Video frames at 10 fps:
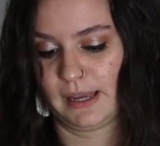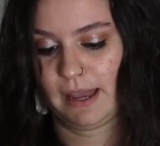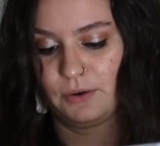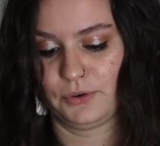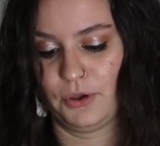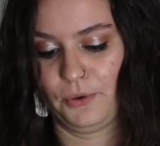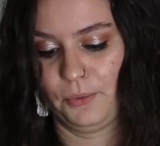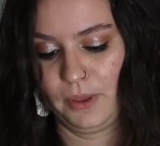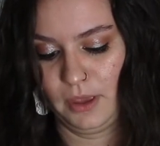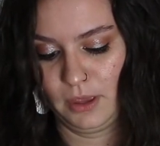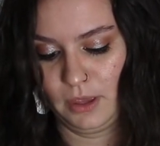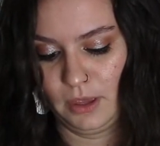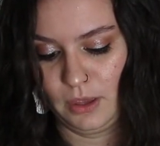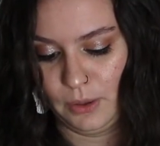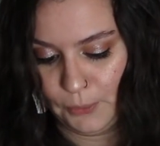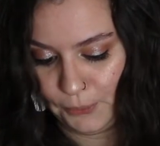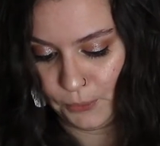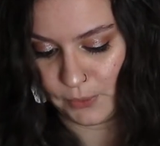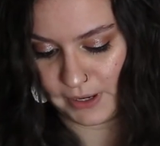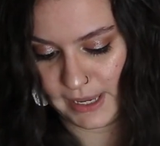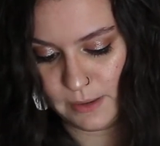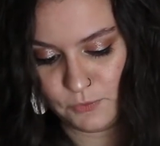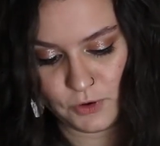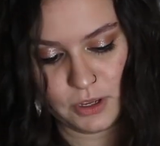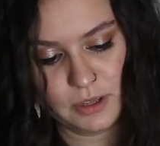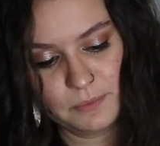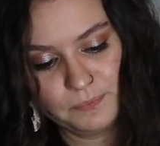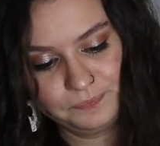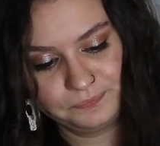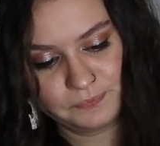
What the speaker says: I don't know where it came from,